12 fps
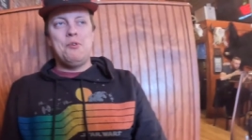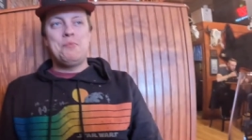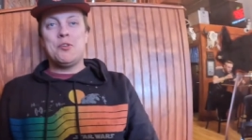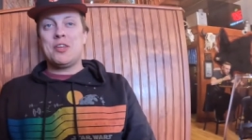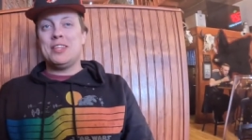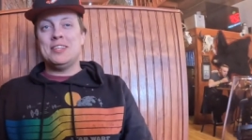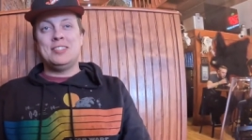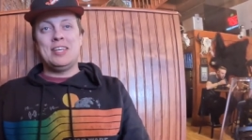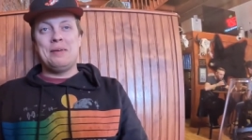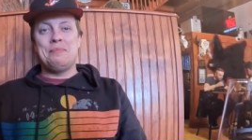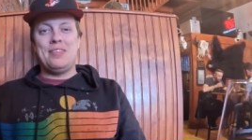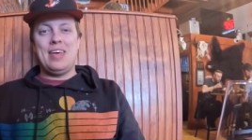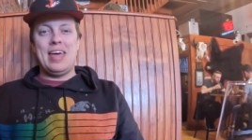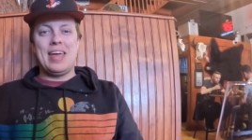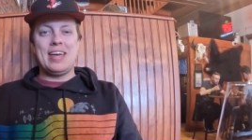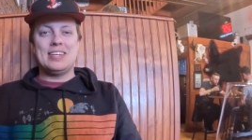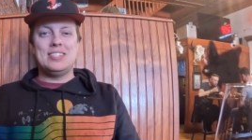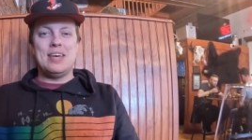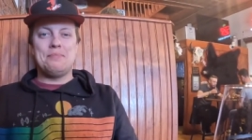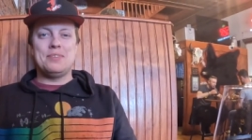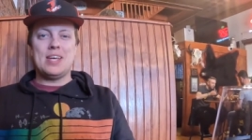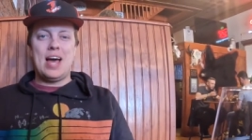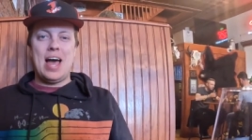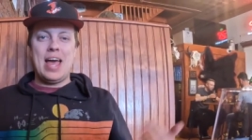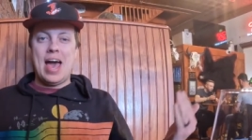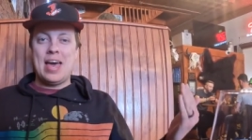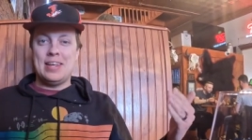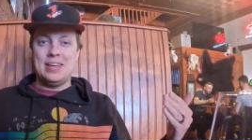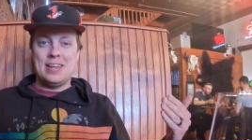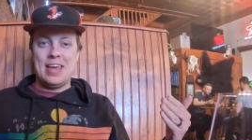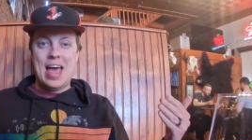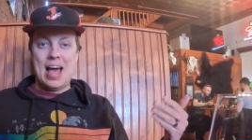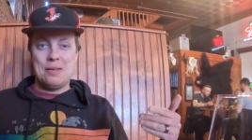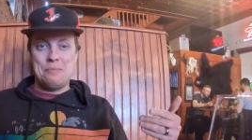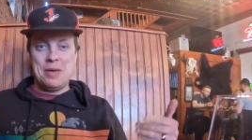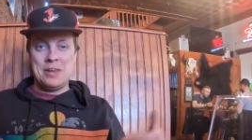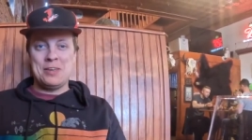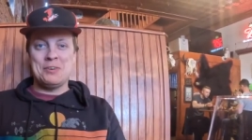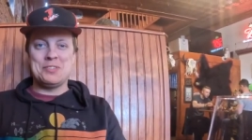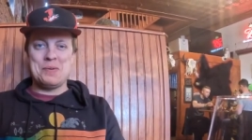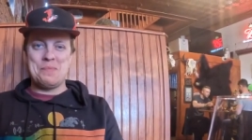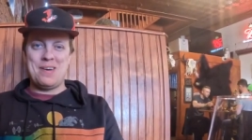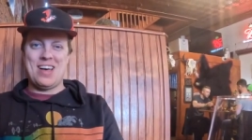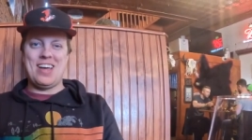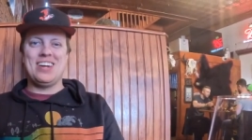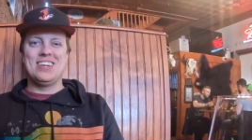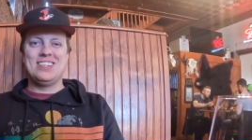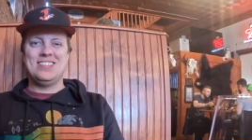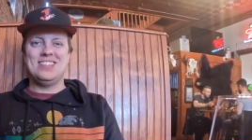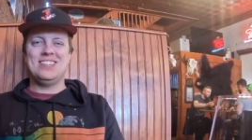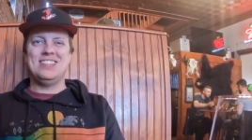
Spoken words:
we both got the same thing, except I added jalapenos on mine.